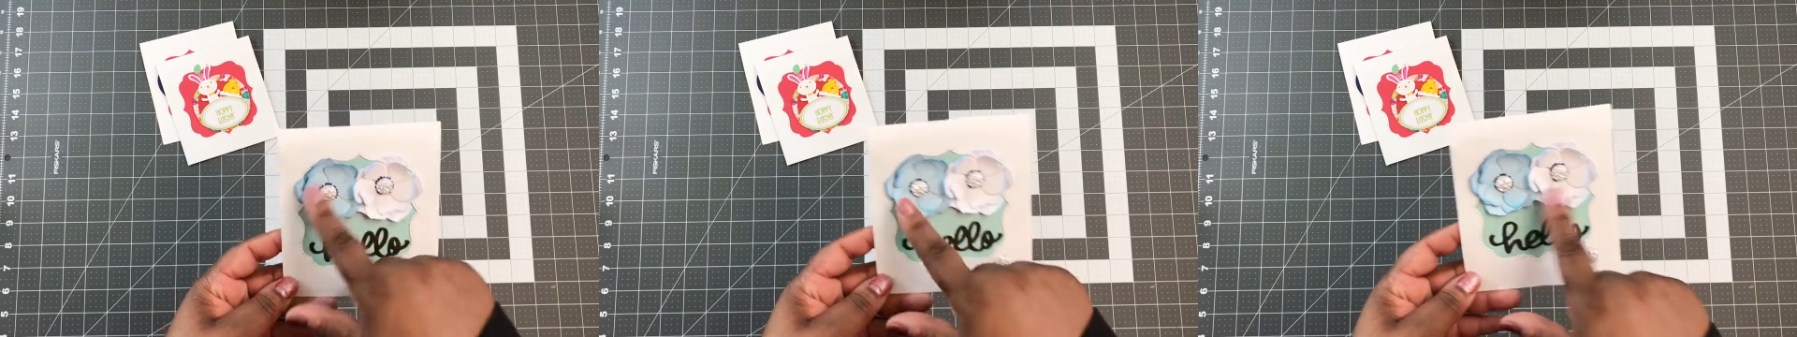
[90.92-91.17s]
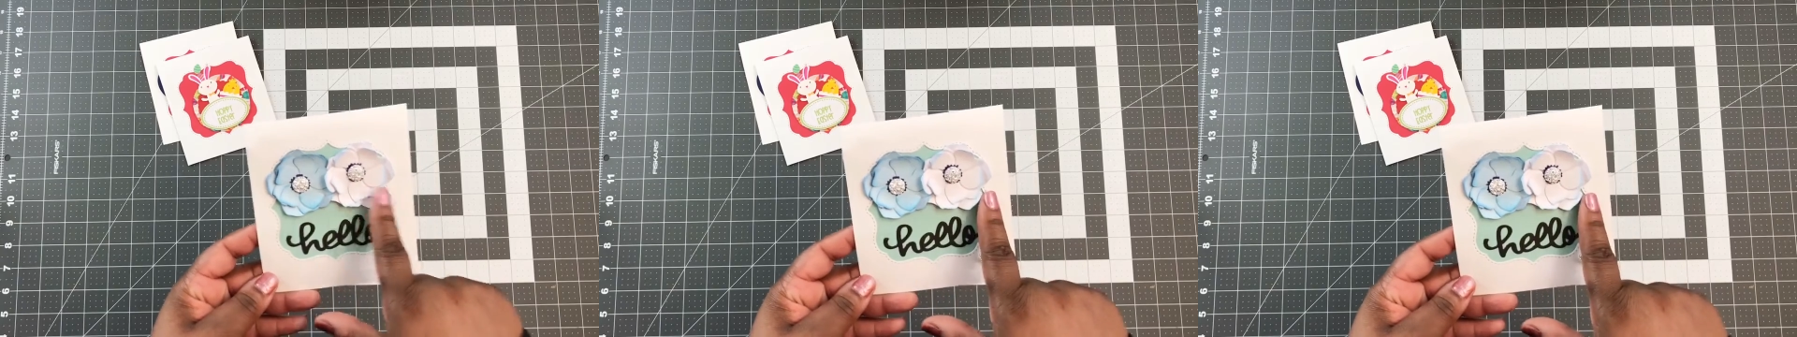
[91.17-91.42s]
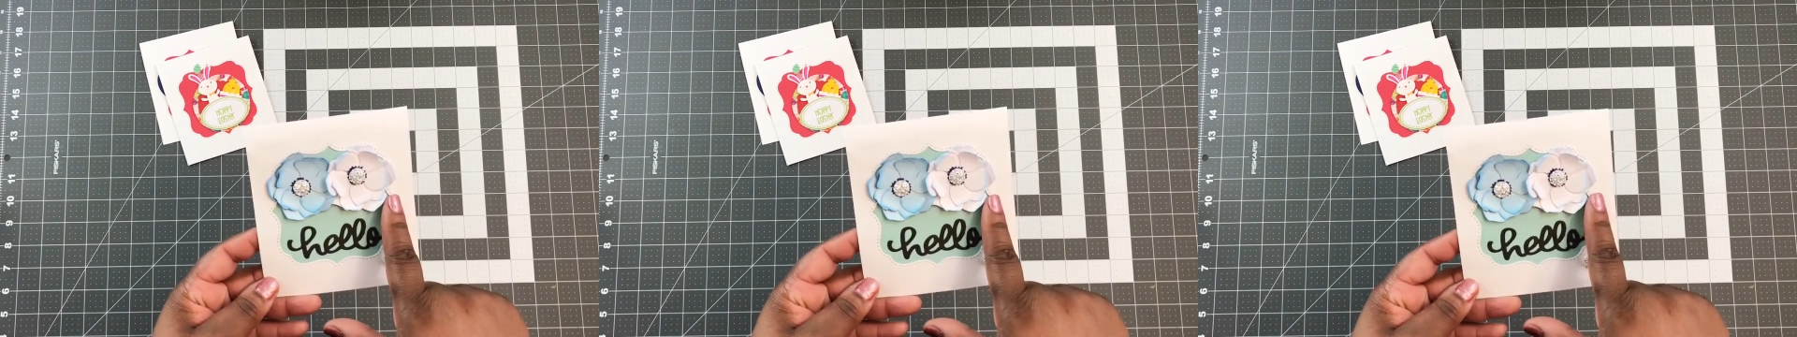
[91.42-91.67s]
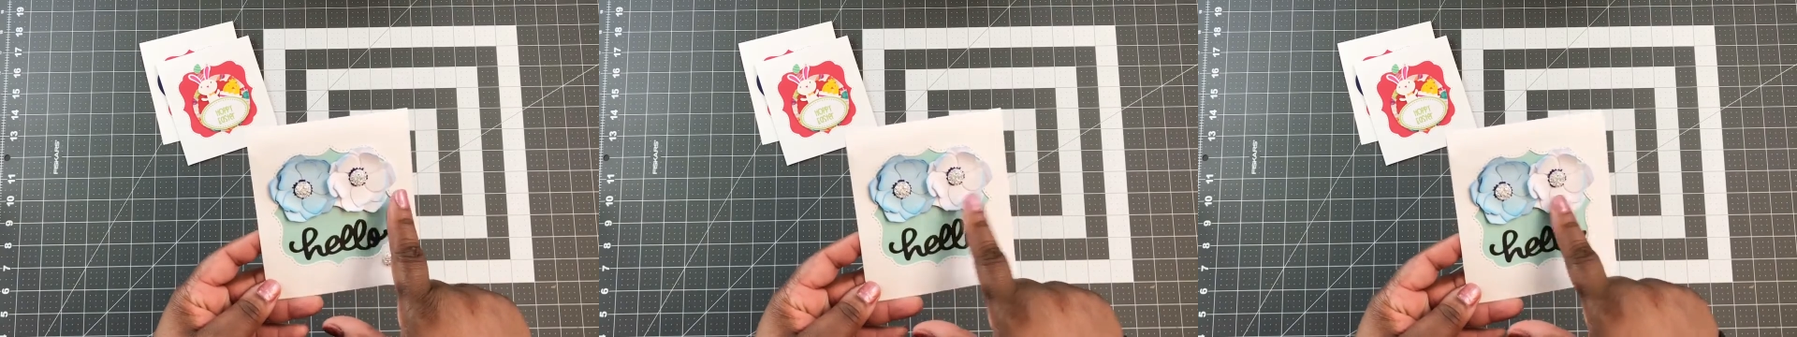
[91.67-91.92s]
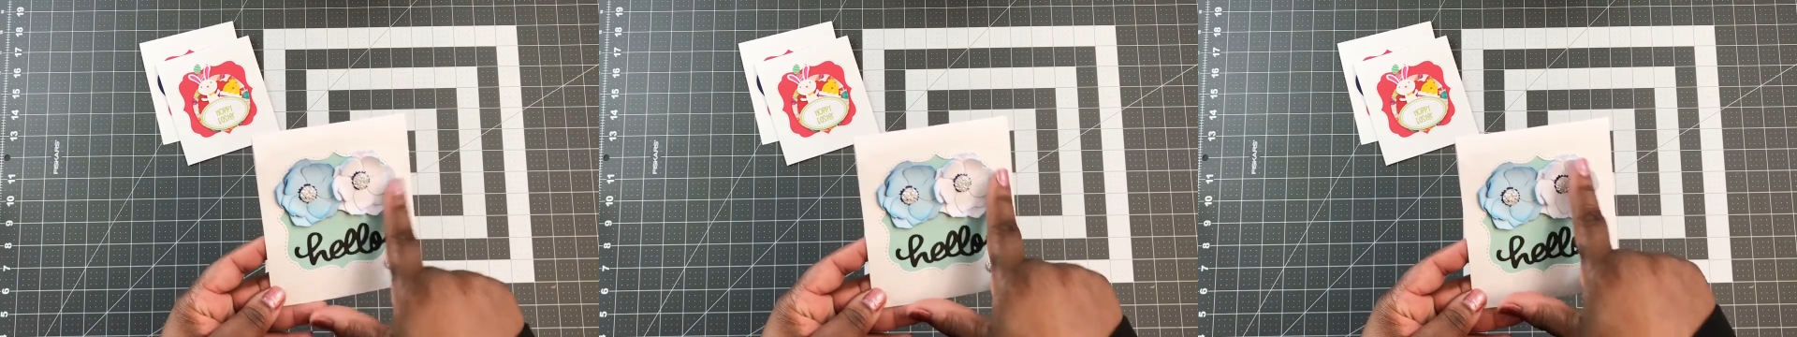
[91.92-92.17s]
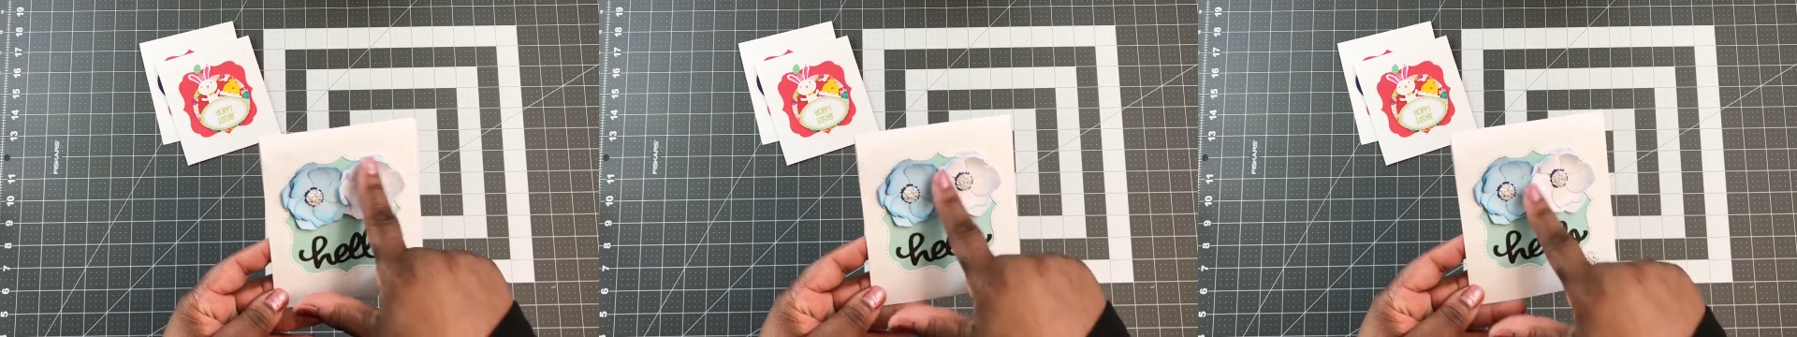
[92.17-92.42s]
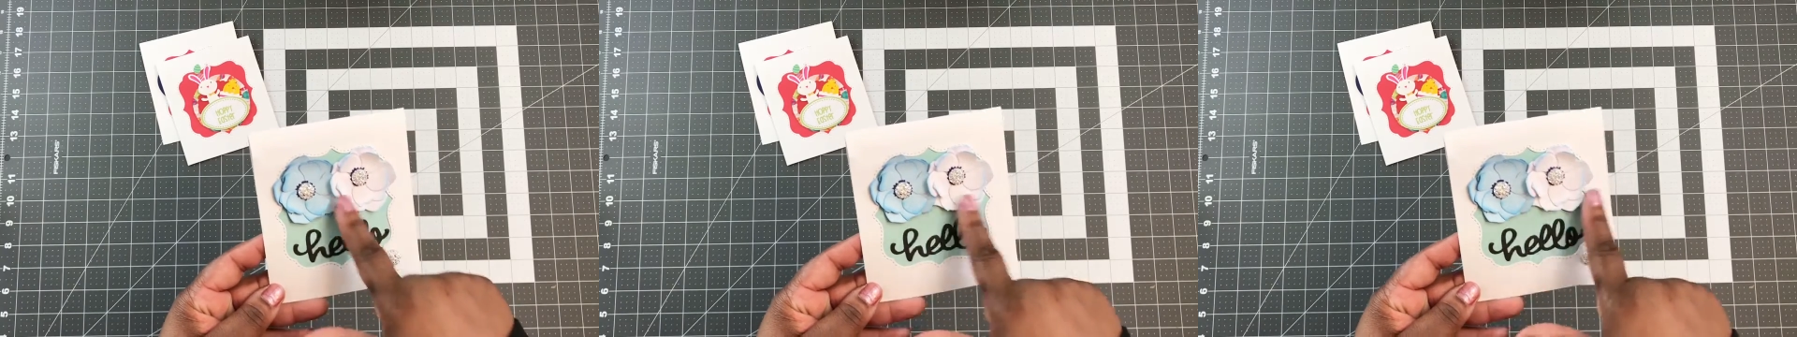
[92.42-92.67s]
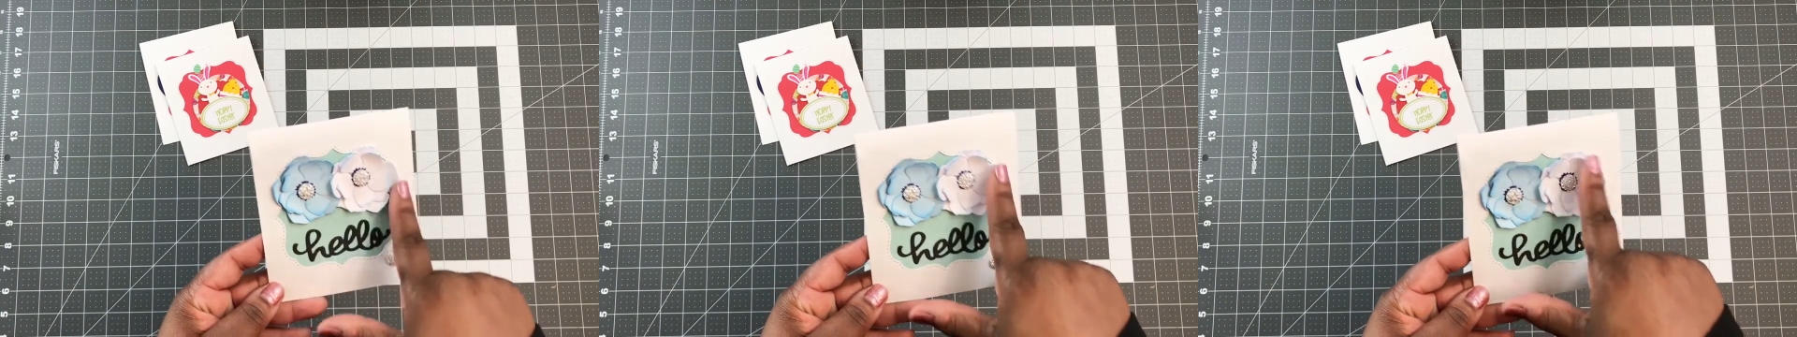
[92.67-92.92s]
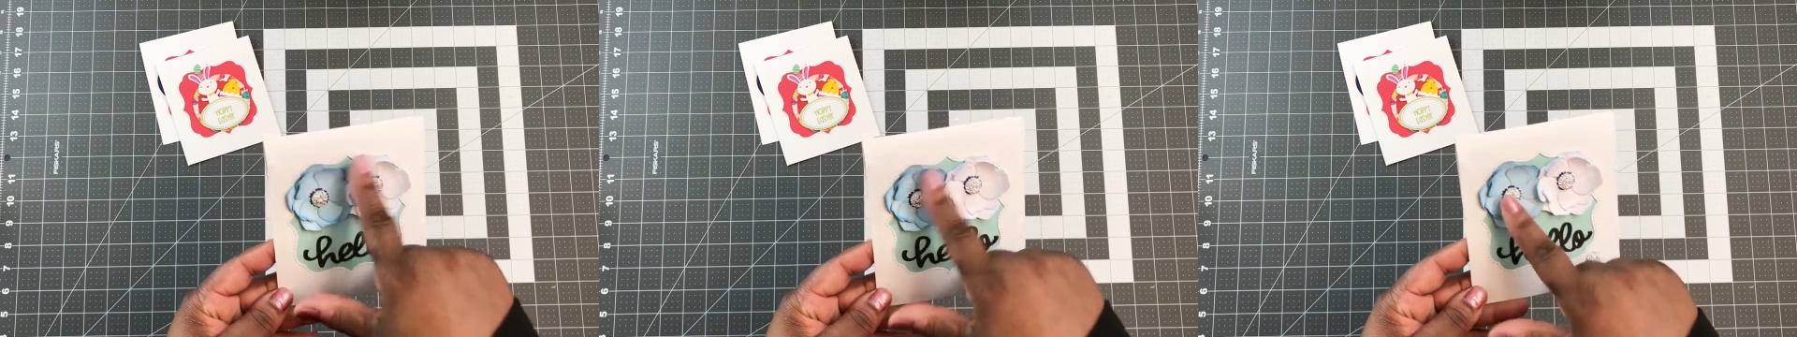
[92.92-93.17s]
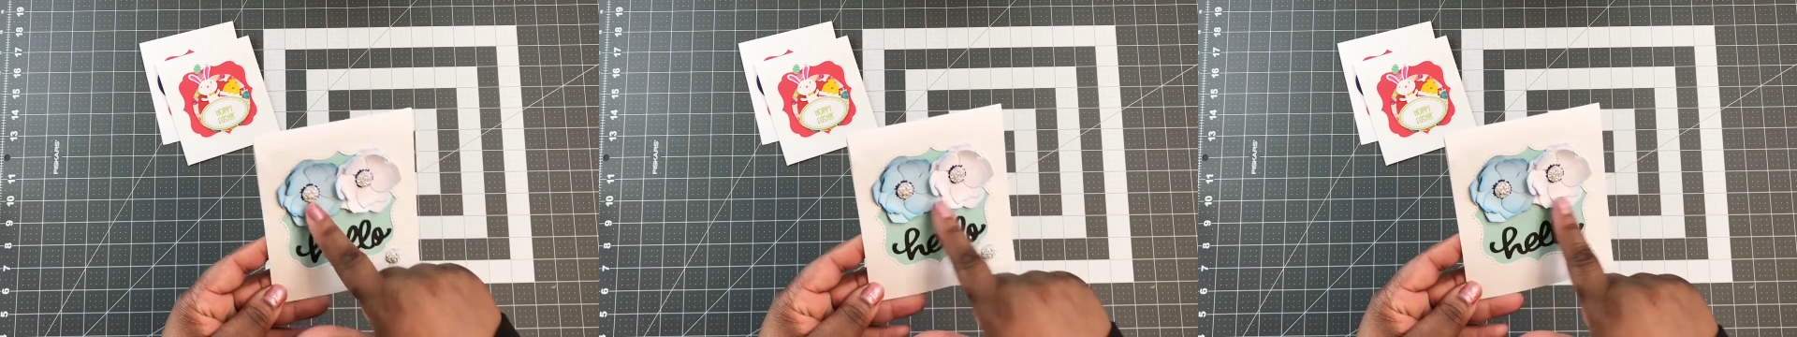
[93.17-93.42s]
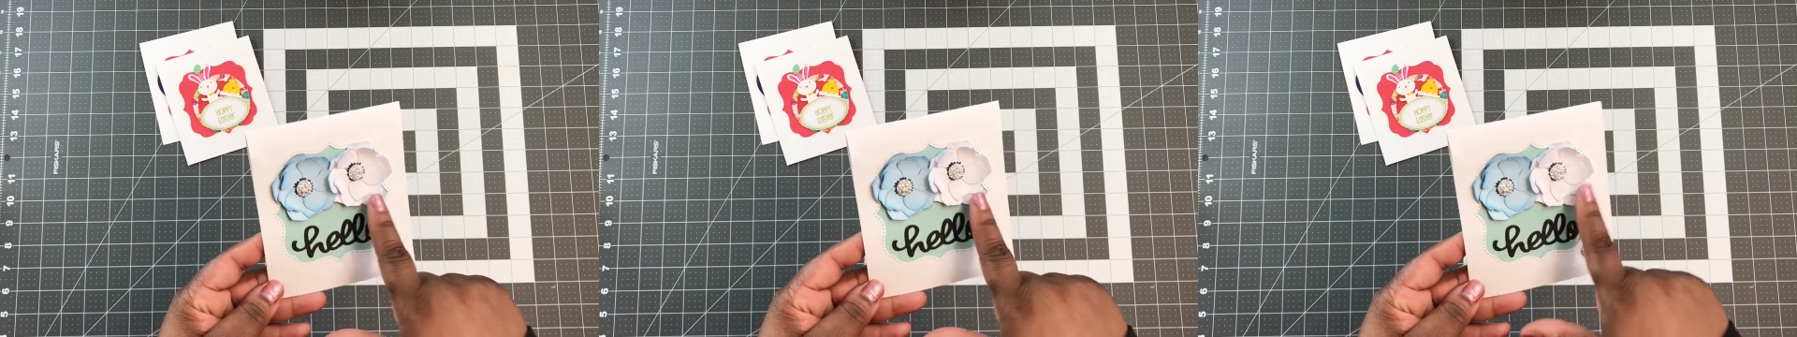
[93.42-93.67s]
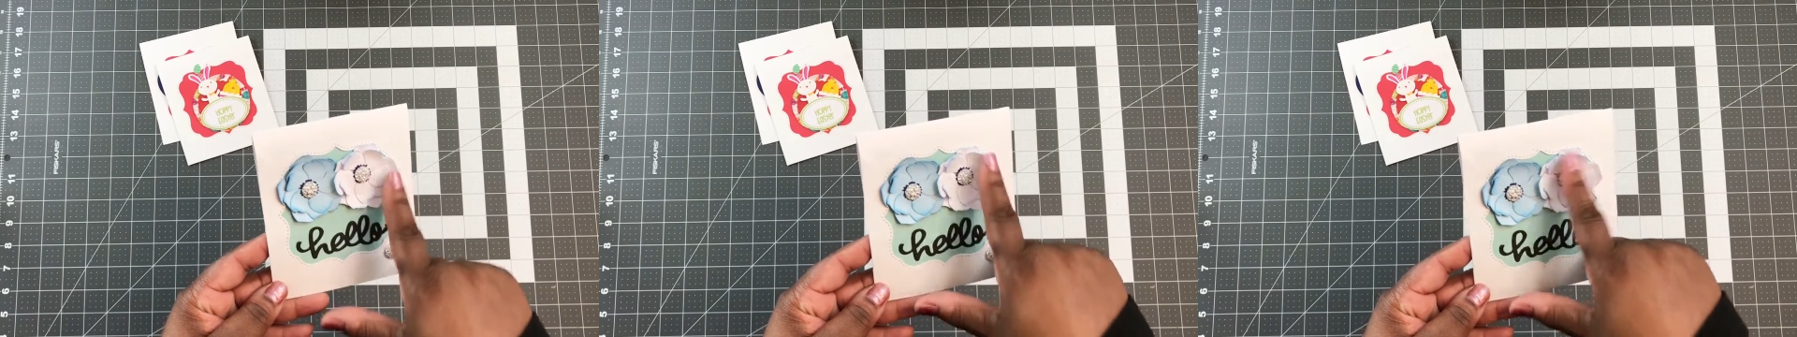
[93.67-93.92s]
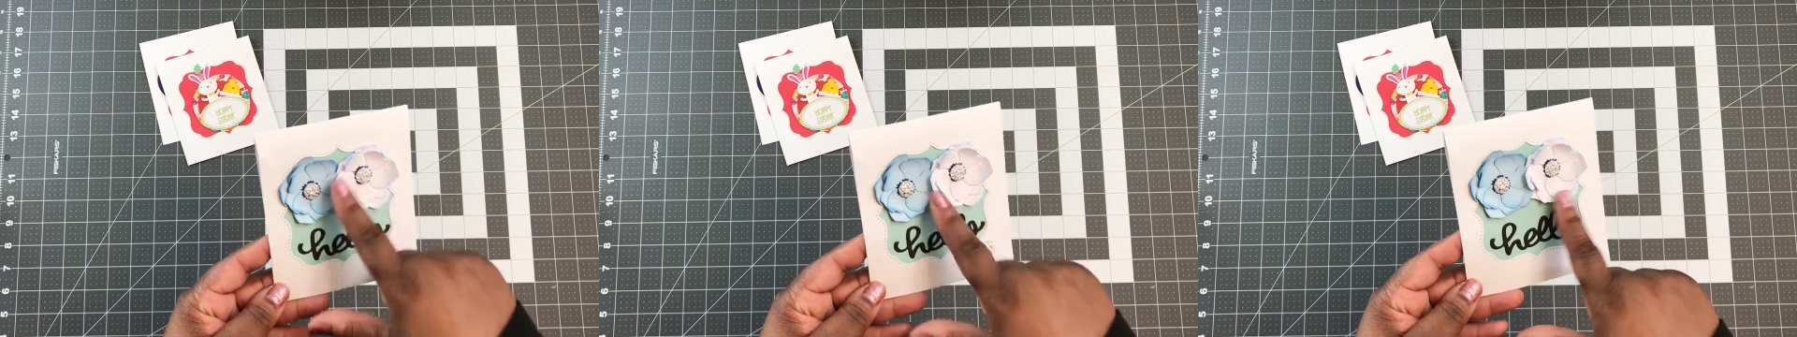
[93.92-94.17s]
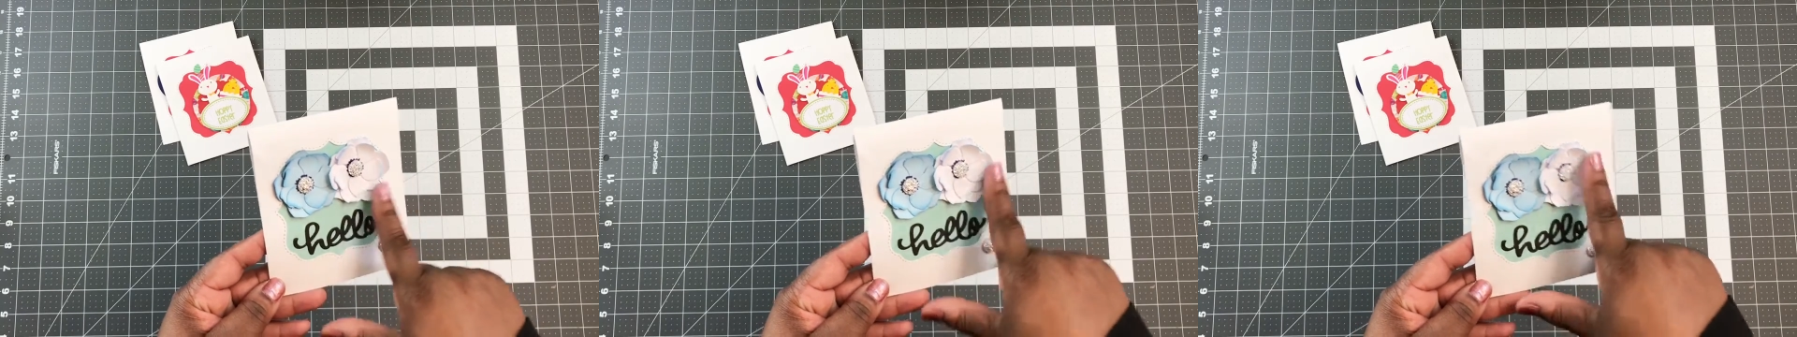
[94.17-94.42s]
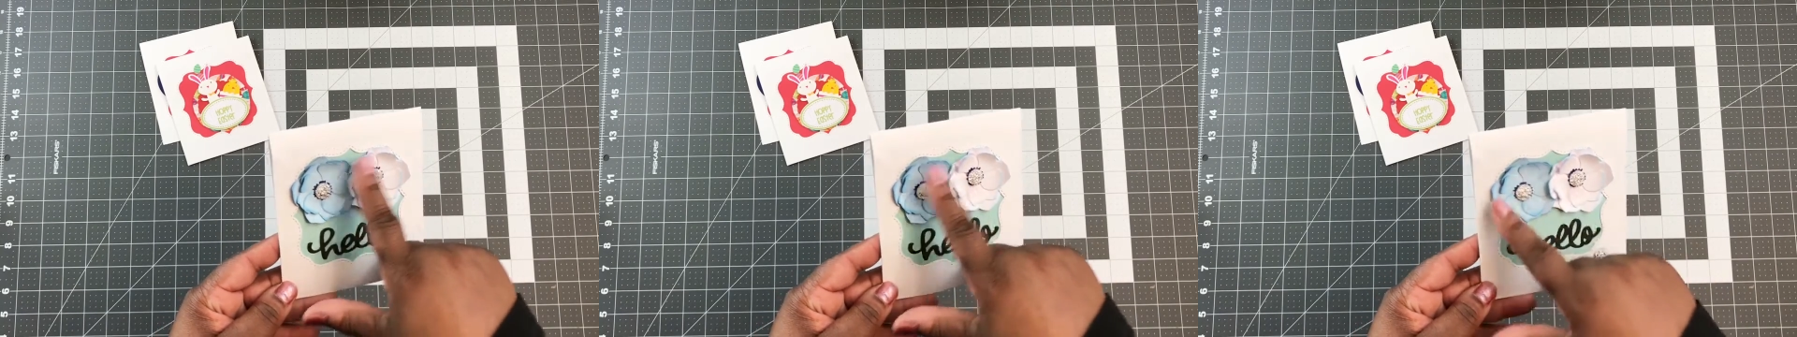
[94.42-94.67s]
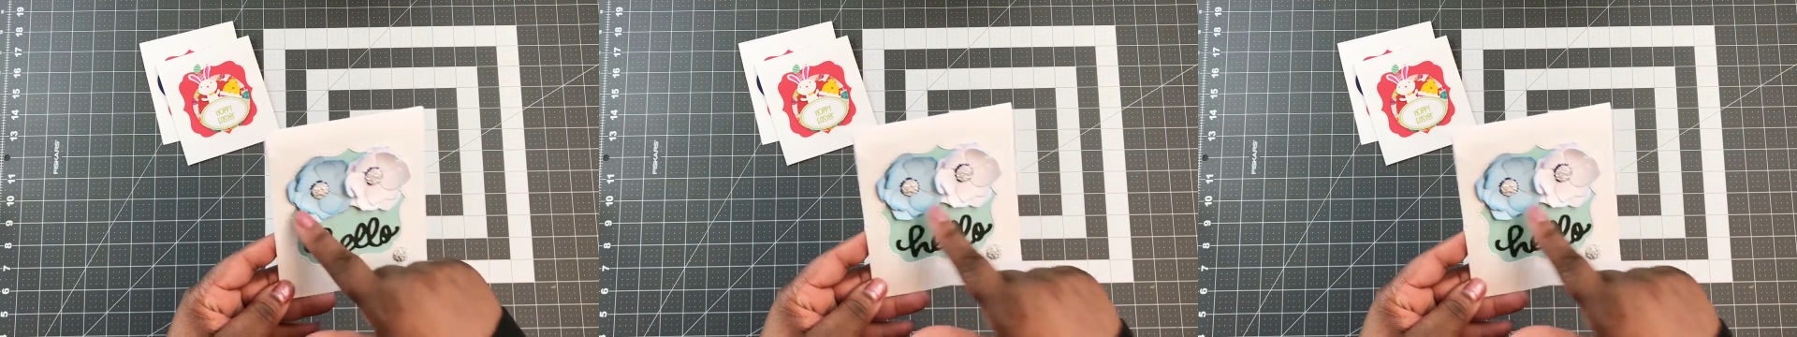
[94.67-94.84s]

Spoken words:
[unreadable: no face in view]